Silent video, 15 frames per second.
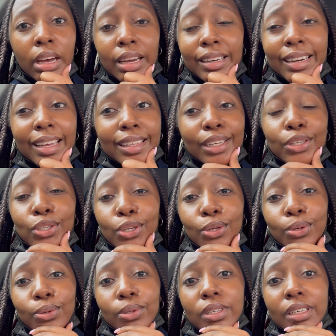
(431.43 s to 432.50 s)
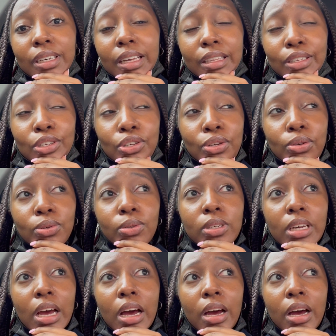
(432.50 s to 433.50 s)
Nothing is cute. Nothing is cute.